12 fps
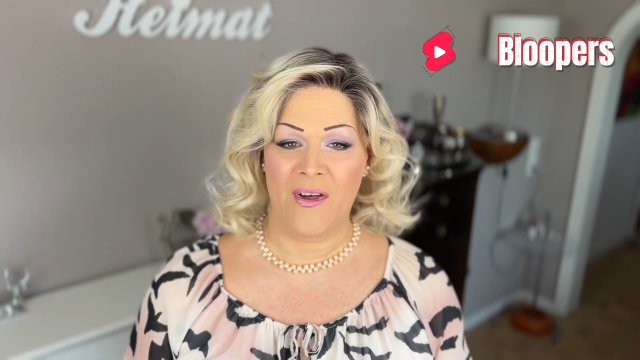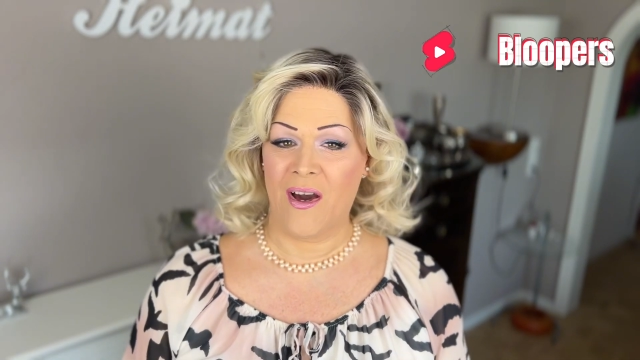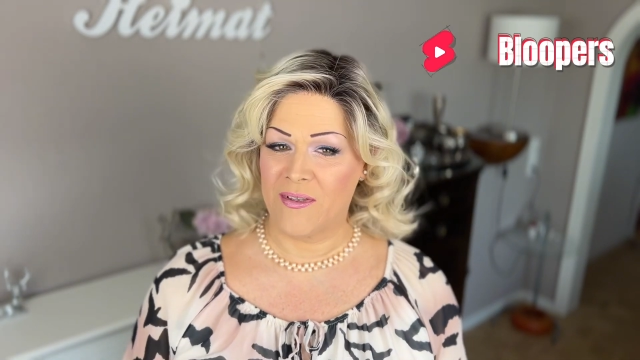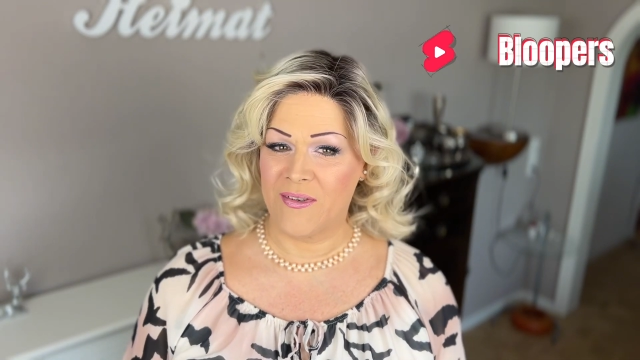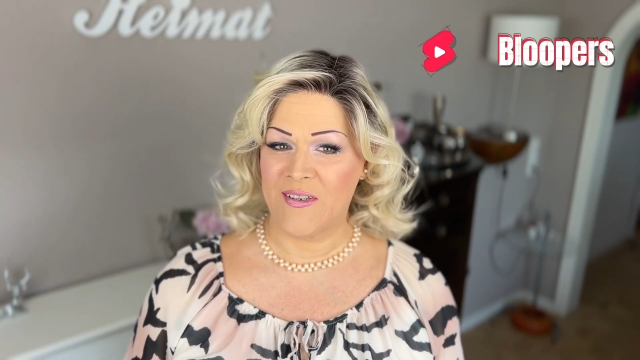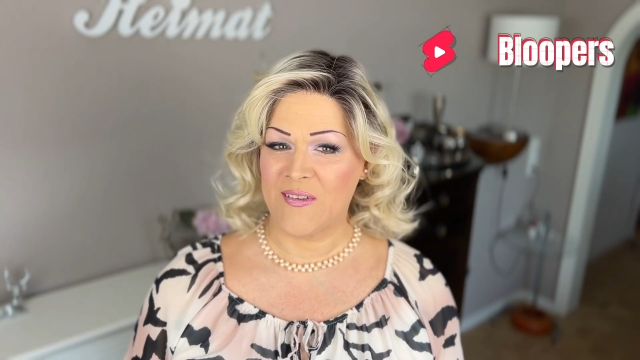
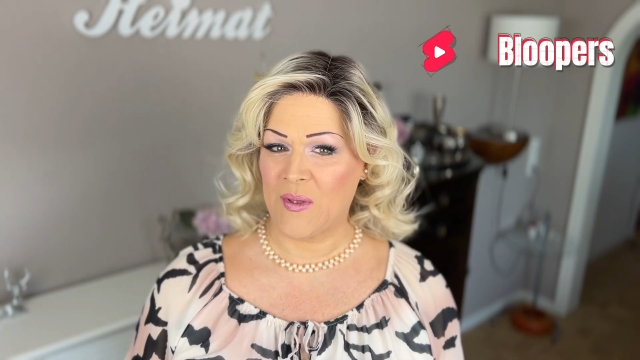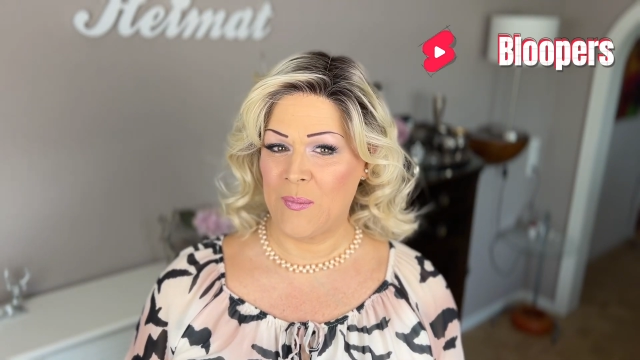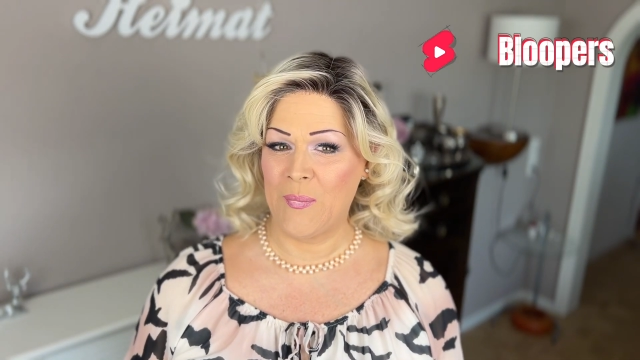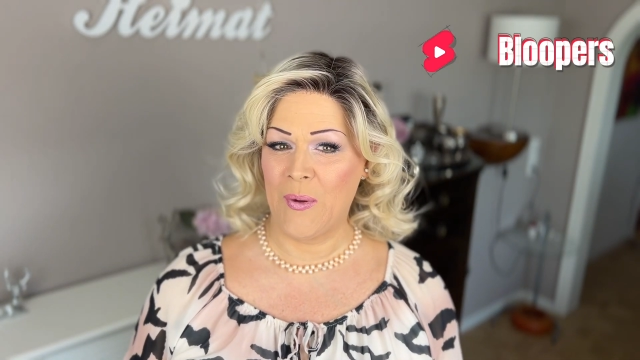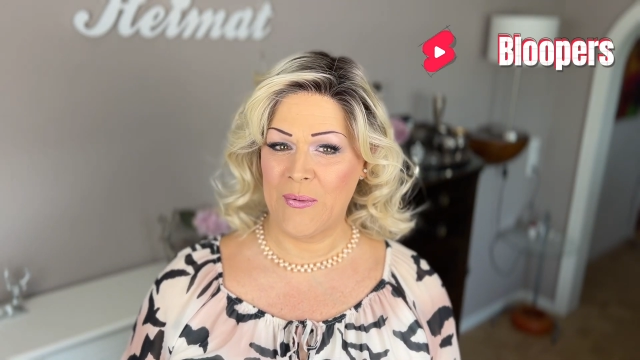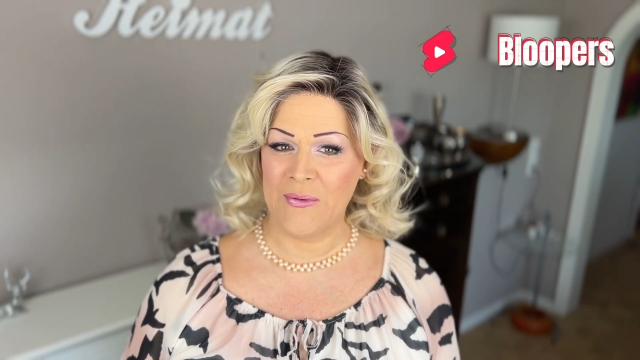color is
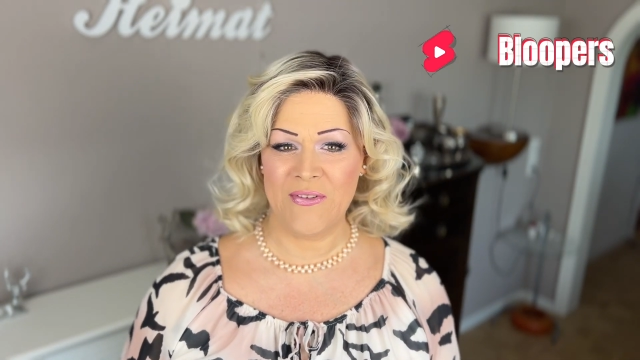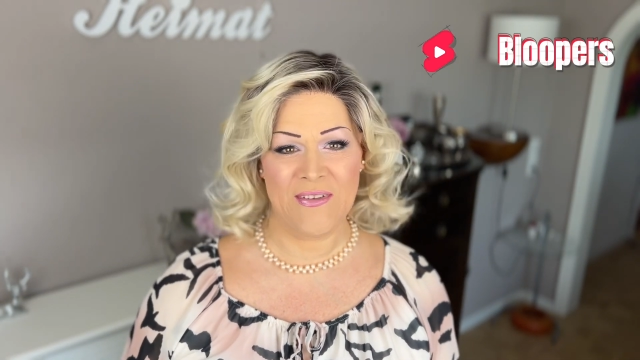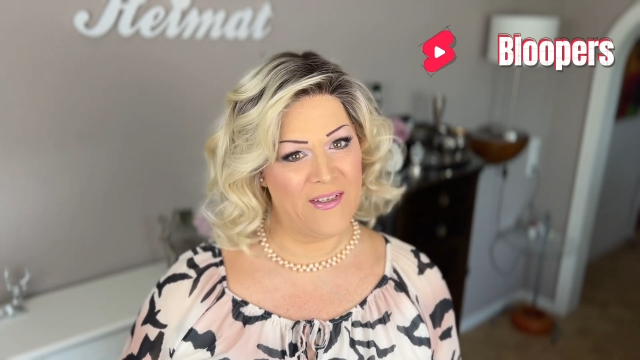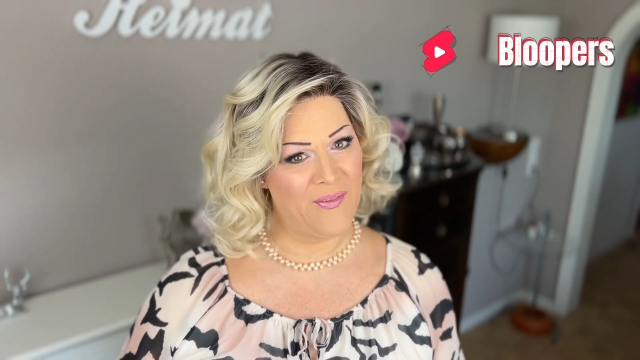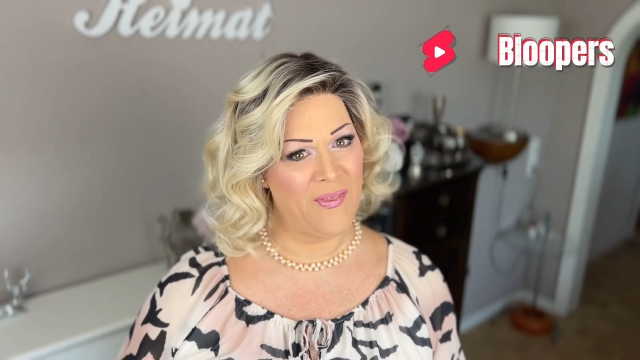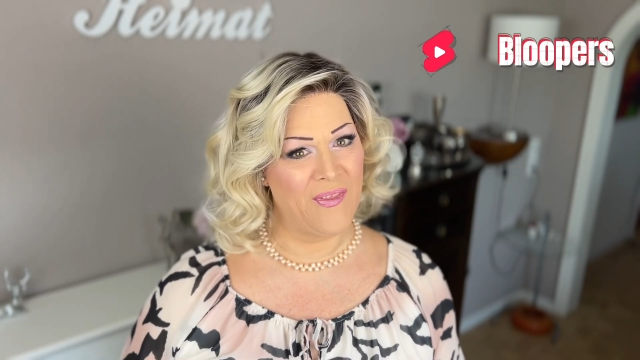composed
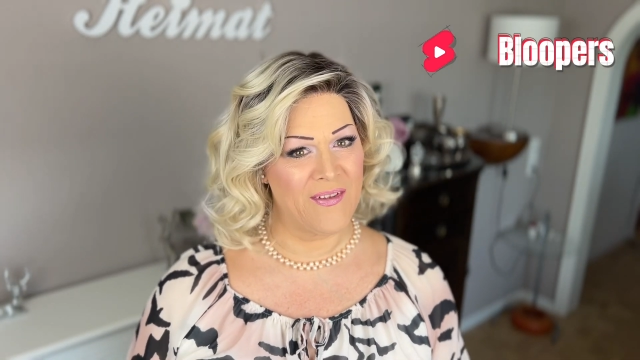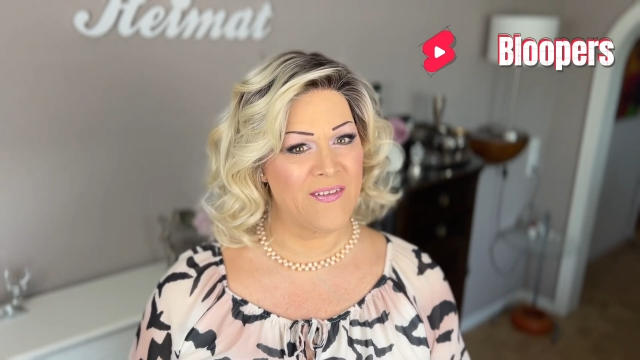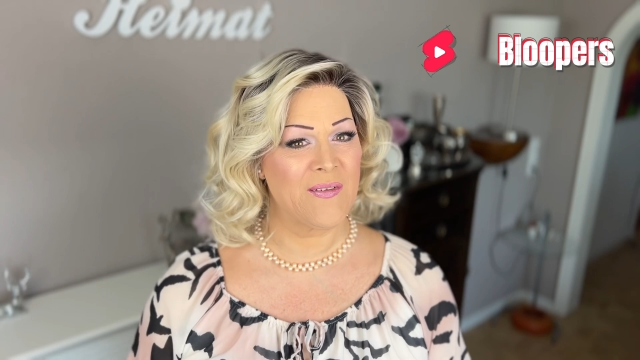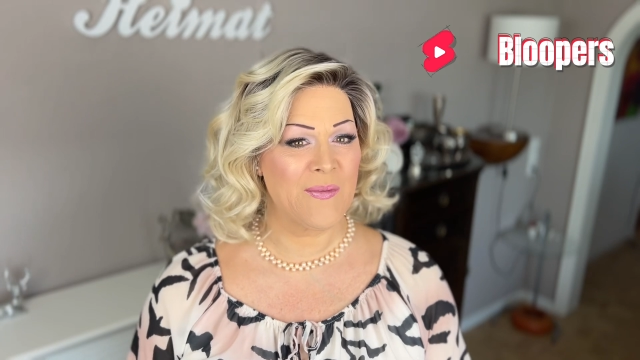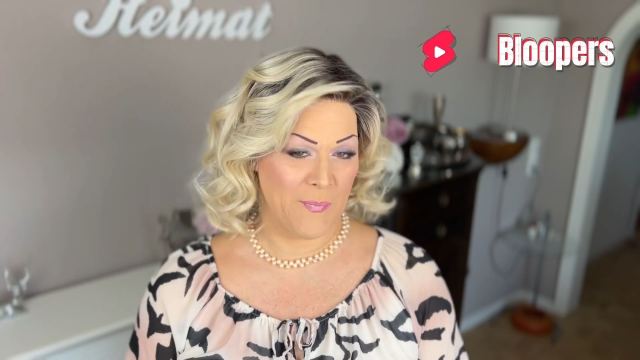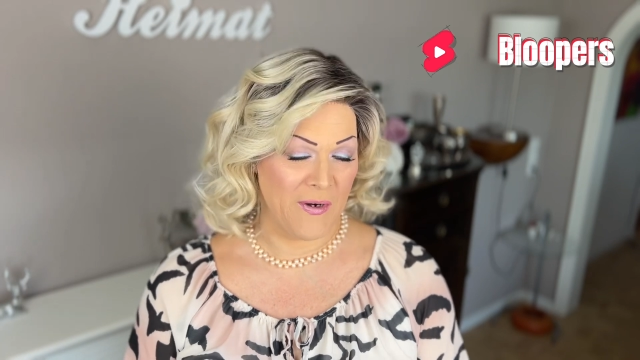in
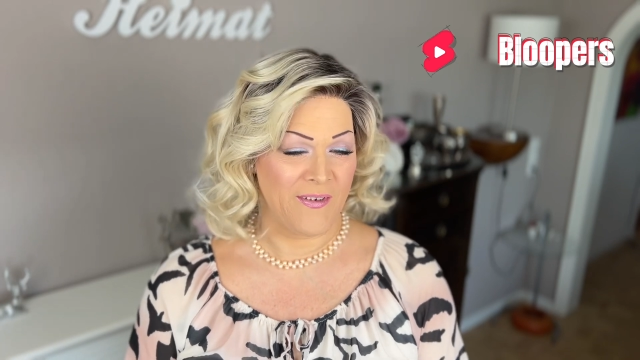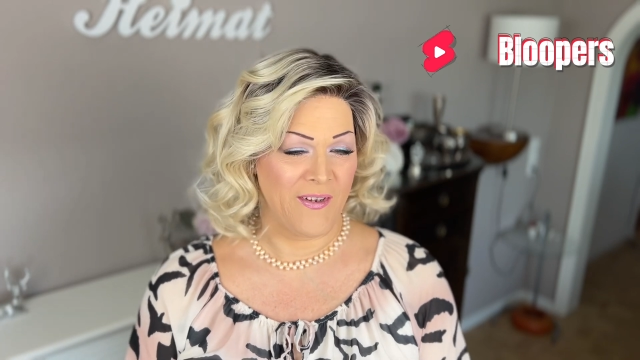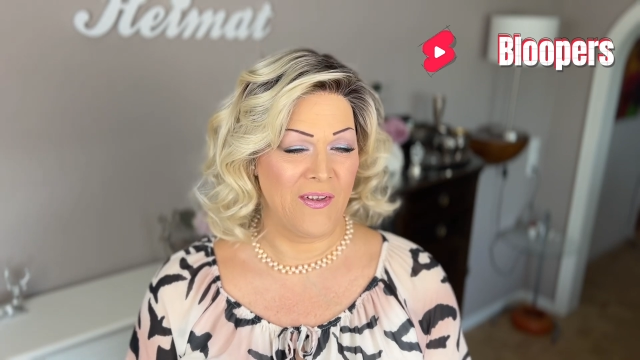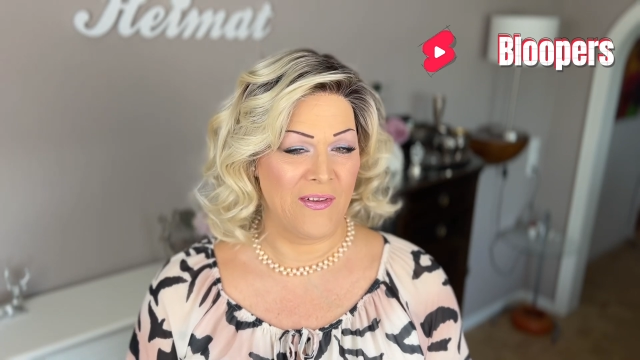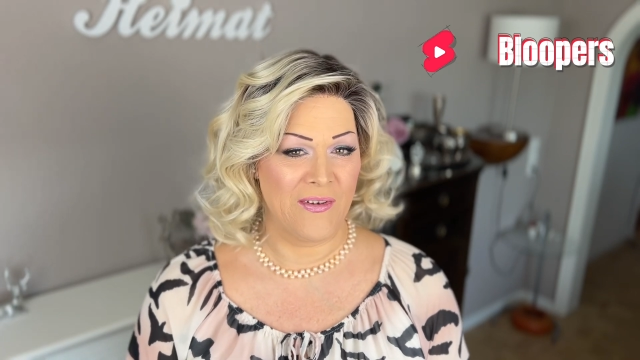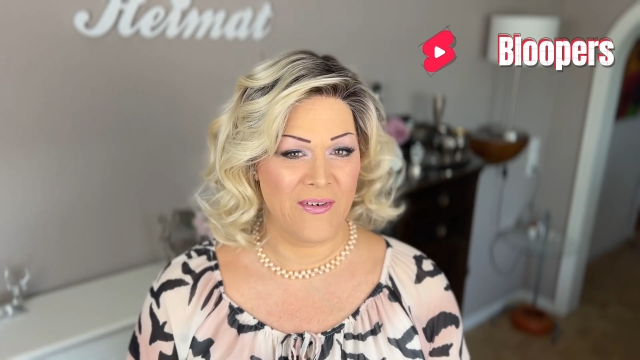this
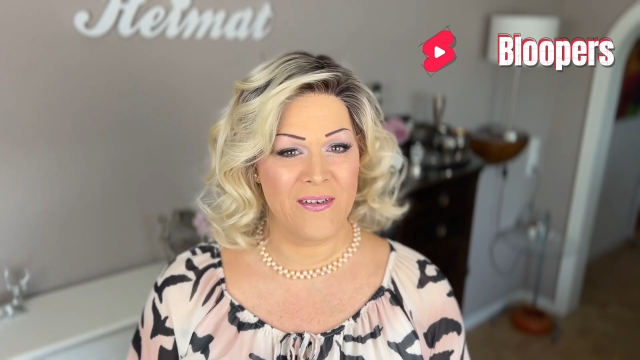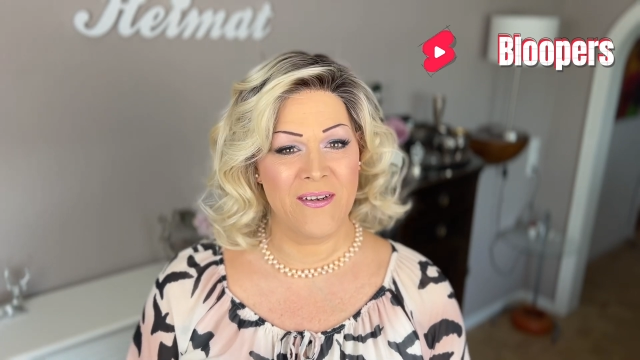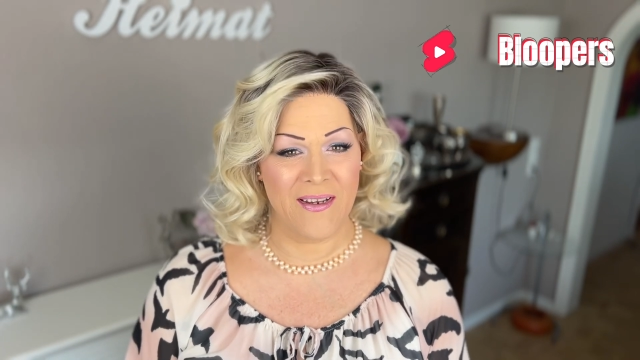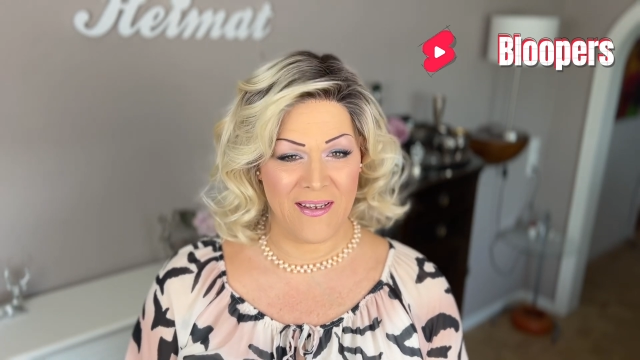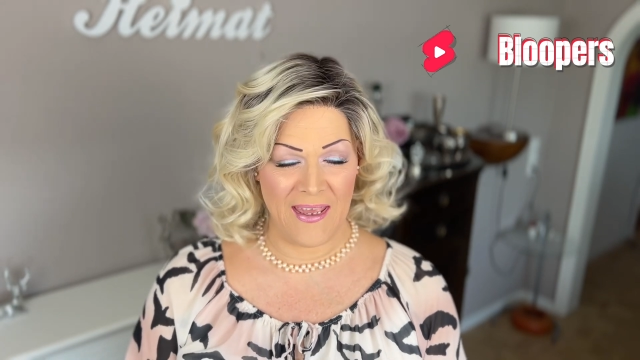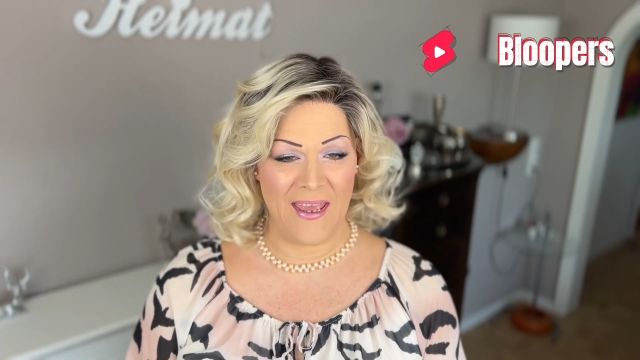particular
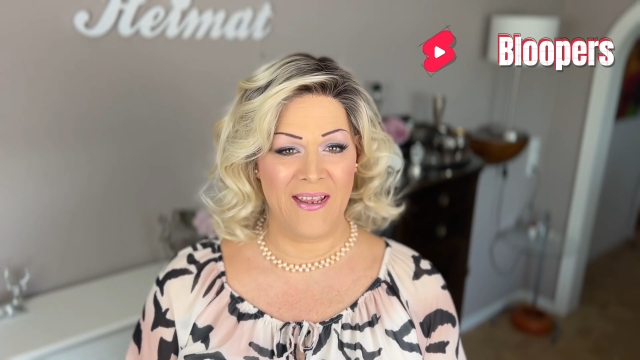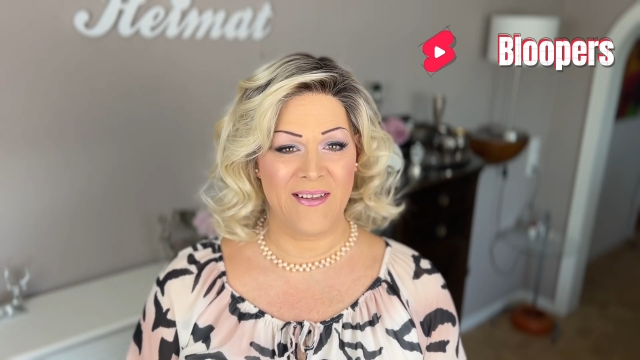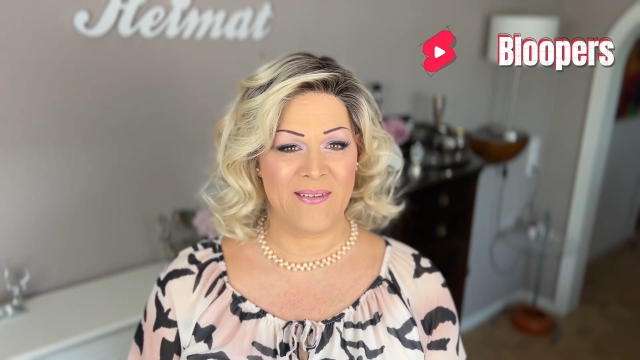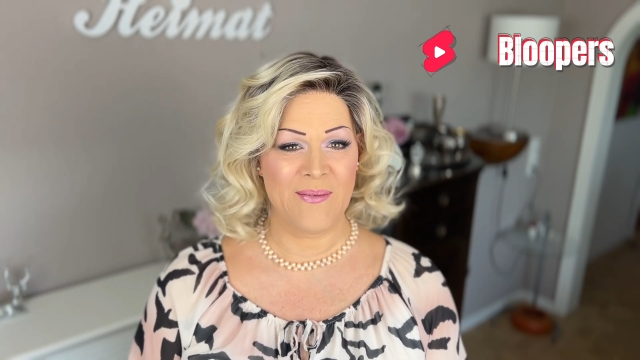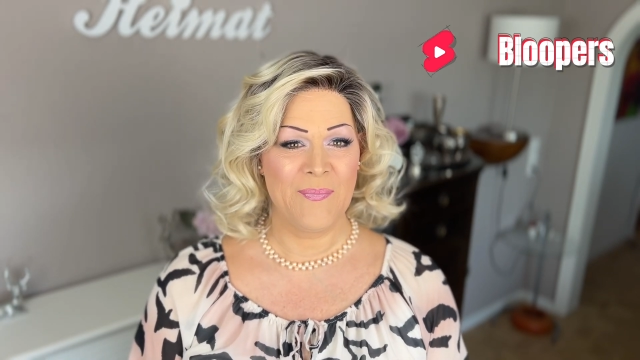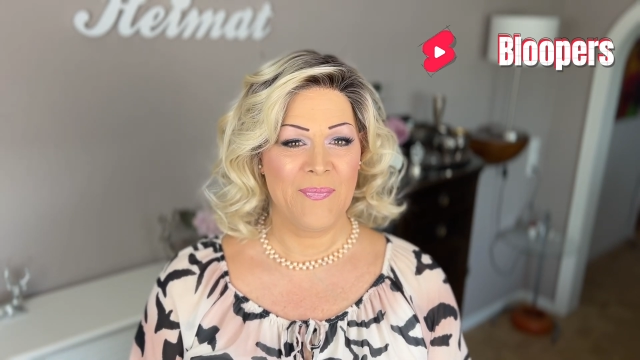
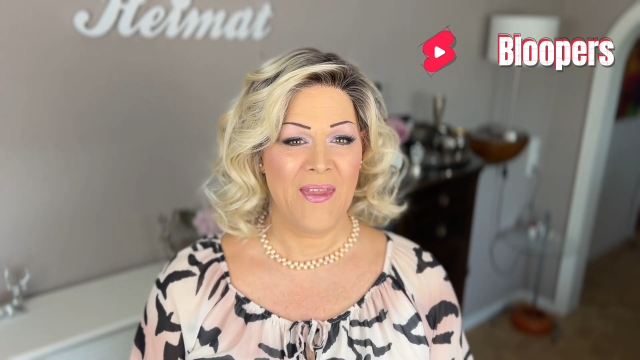case,